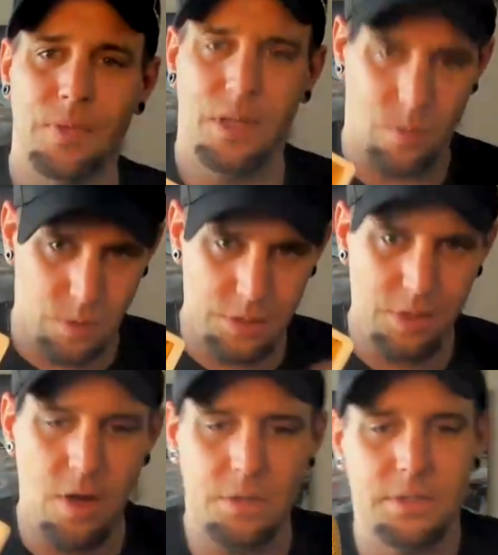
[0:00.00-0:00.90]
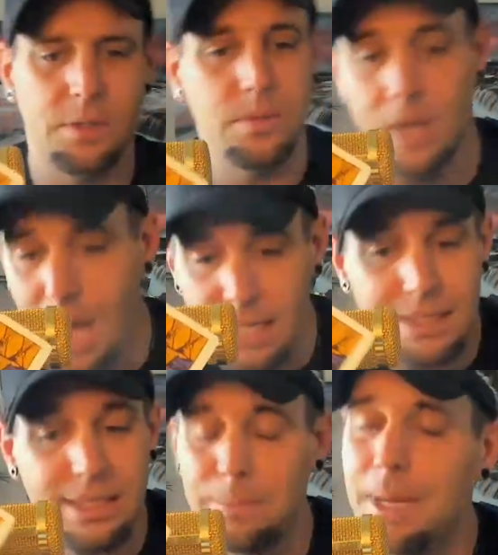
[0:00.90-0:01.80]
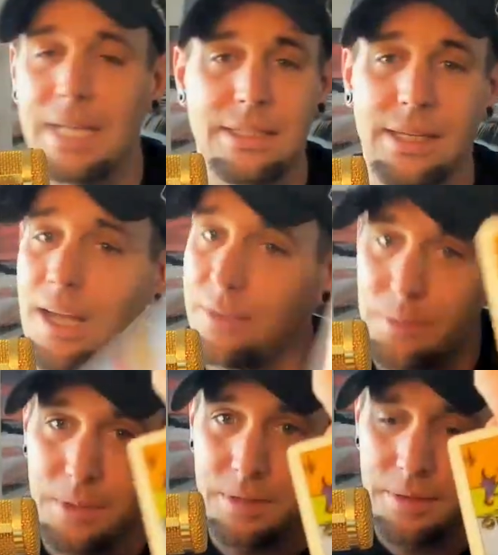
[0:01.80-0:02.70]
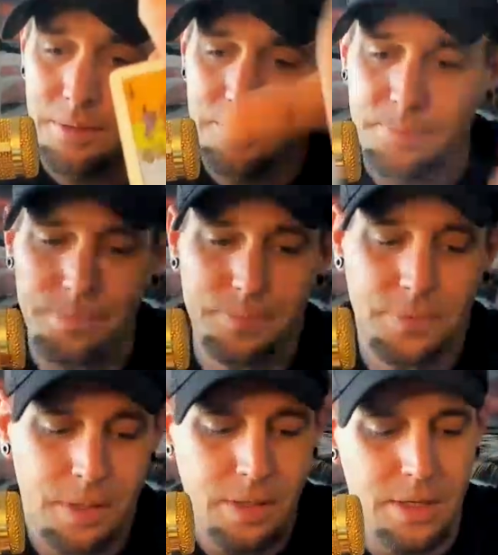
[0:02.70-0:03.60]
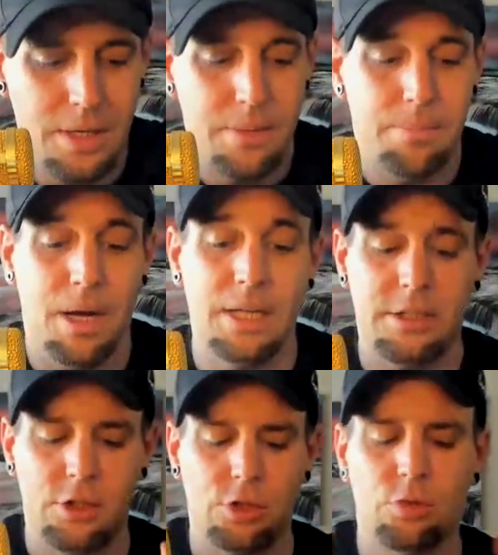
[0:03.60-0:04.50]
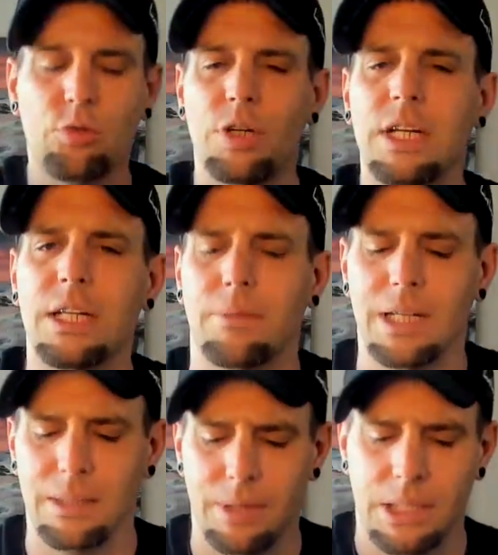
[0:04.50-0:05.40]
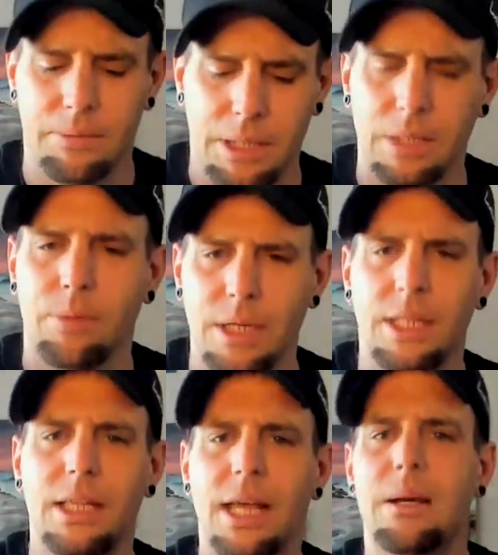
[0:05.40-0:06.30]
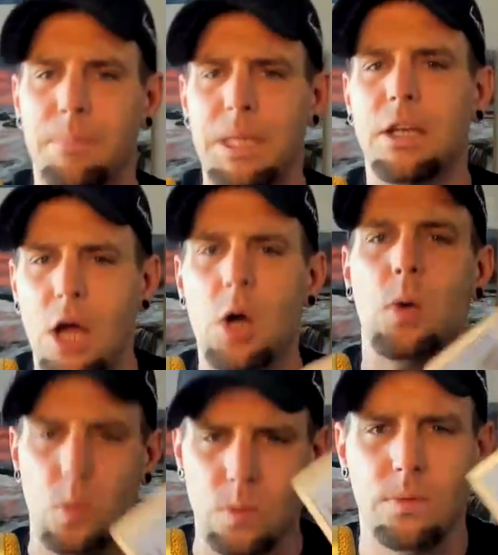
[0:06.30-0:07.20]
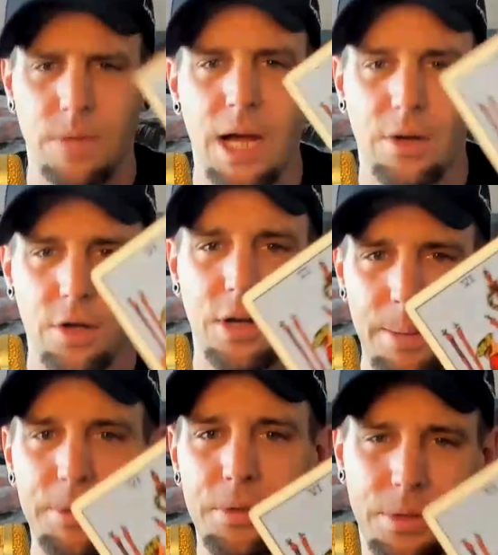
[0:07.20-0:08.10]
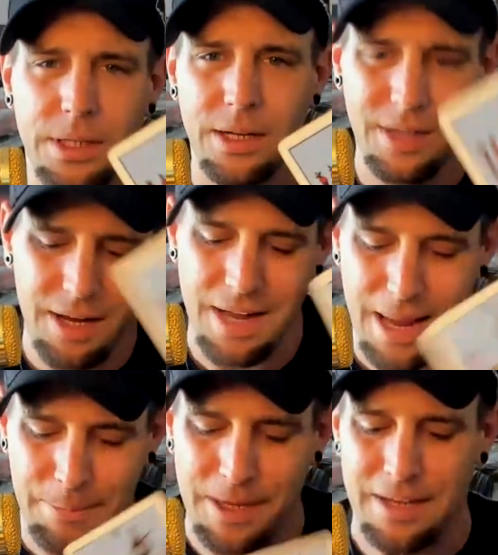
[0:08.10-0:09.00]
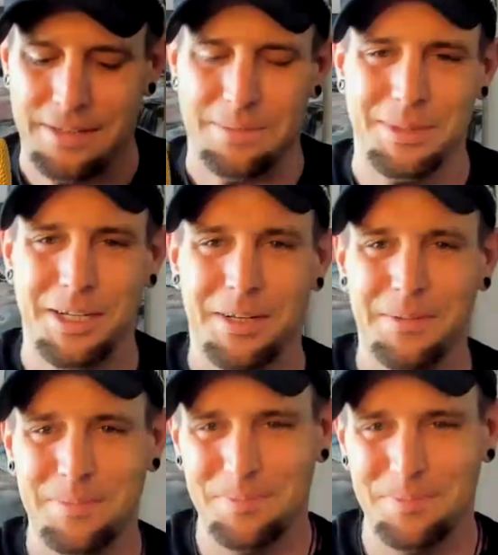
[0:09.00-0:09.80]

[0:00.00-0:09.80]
I want to talk to you, not to get back together with you, but to just really, really, really, really, really let it be known how good I'm doing now, how happy I am, you know?